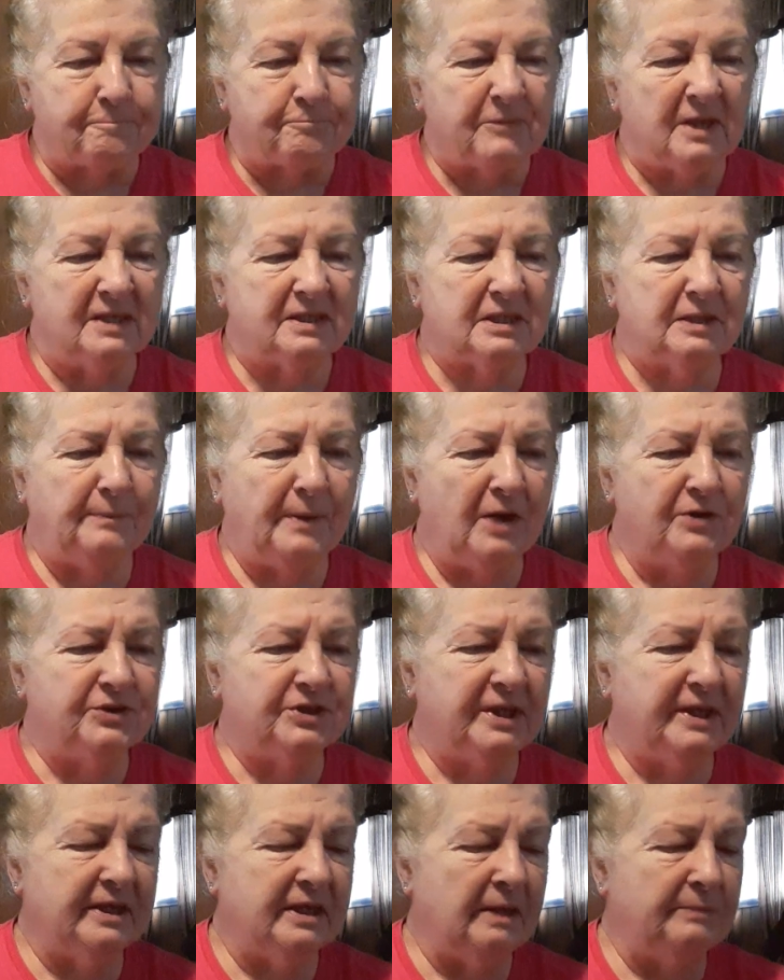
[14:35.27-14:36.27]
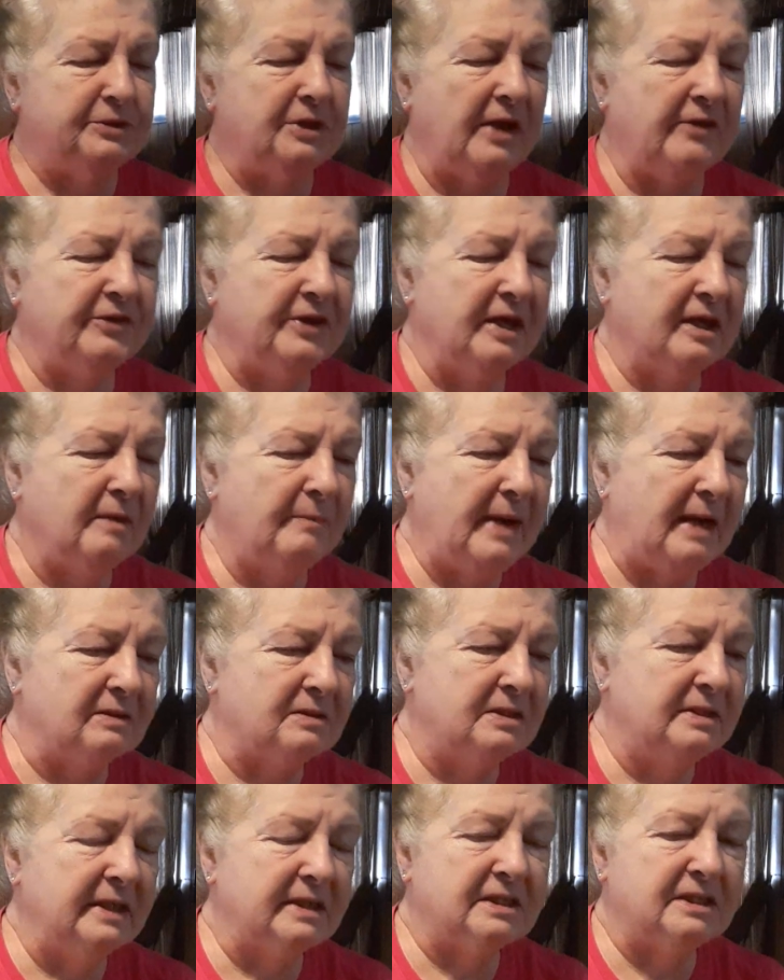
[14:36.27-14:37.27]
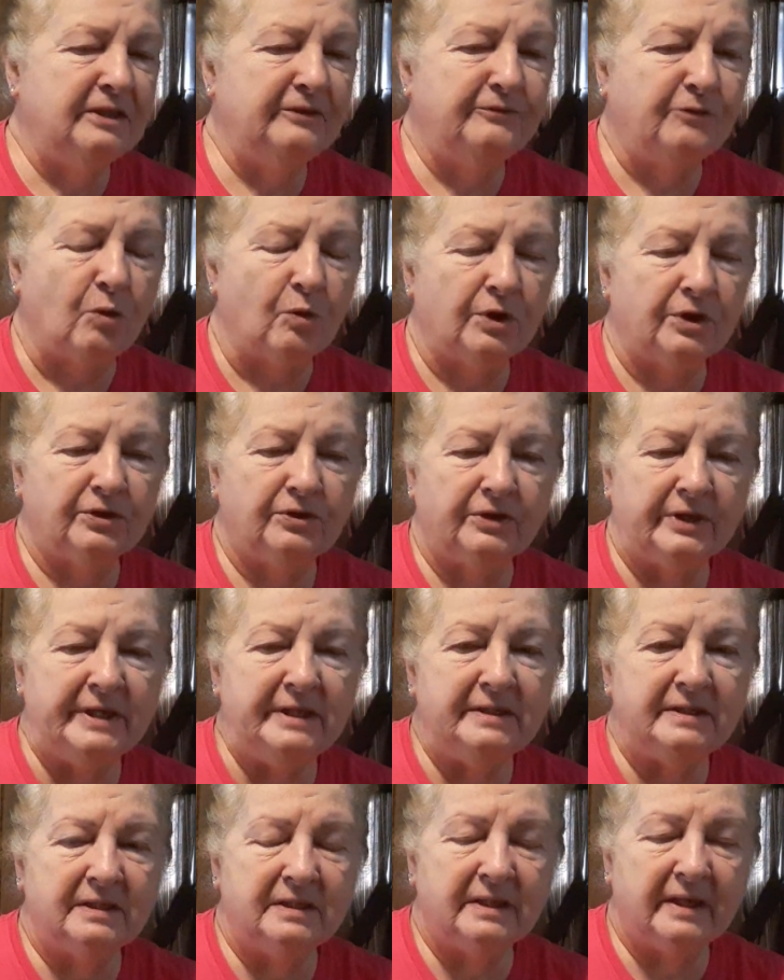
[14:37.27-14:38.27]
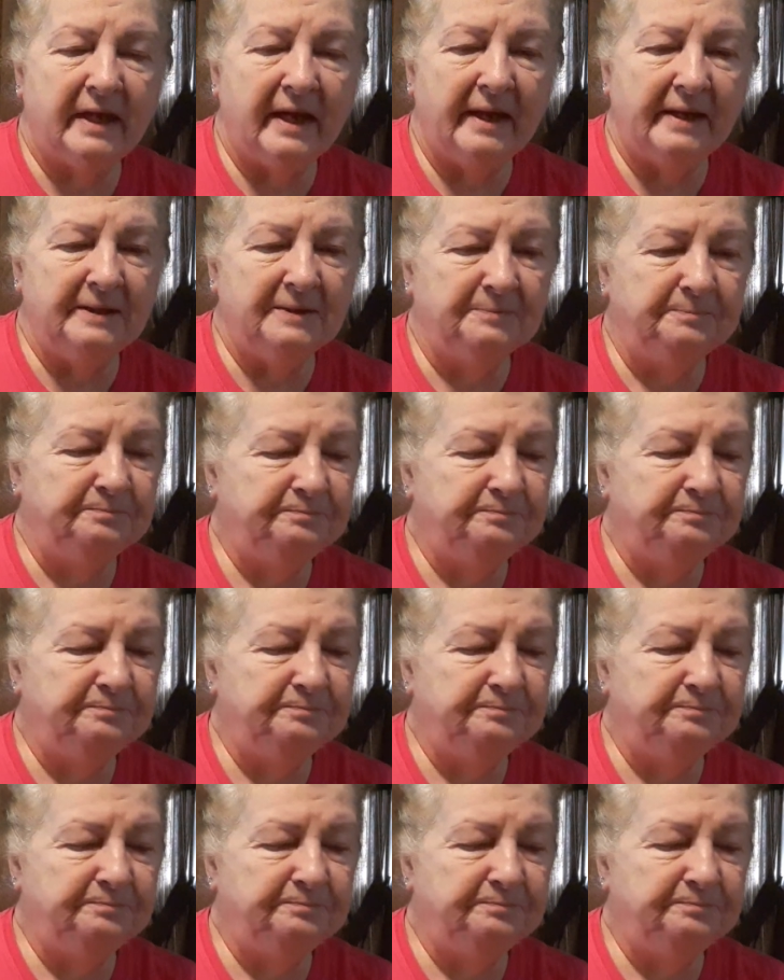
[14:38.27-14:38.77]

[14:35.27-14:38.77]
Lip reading: It's supposed to get up to, I think, about 64 degrees today.